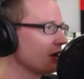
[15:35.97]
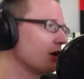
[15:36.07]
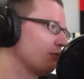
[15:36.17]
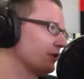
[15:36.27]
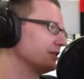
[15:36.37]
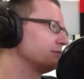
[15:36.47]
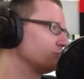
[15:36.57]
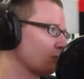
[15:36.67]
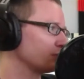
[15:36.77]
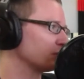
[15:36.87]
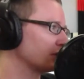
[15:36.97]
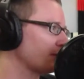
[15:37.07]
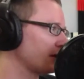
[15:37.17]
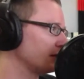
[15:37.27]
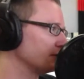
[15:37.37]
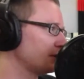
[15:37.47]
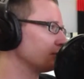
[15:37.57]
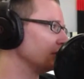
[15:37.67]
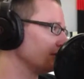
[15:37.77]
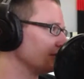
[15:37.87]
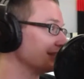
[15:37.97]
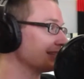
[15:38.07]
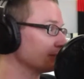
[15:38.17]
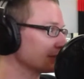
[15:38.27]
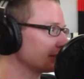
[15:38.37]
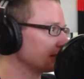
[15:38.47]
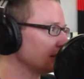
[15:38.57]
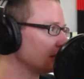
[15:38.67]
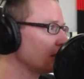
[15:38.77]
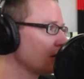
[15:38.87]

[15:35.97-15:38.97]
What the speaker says: whereas what we're talking about here is people that live in the same city.